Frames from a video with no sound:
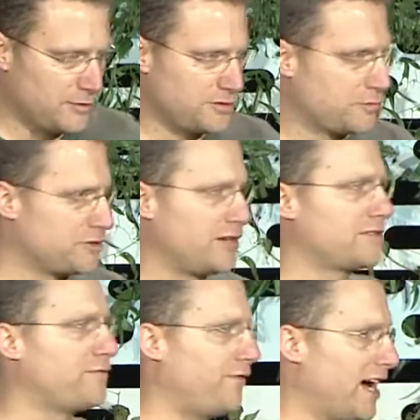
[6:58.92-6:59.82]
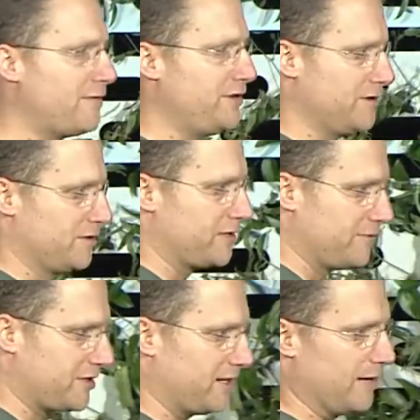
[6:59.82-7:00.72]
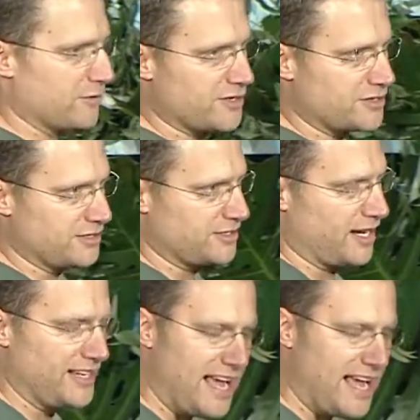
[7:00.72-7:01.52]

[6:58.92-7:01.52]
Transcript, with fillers: was the result of five years of this collaboration and design,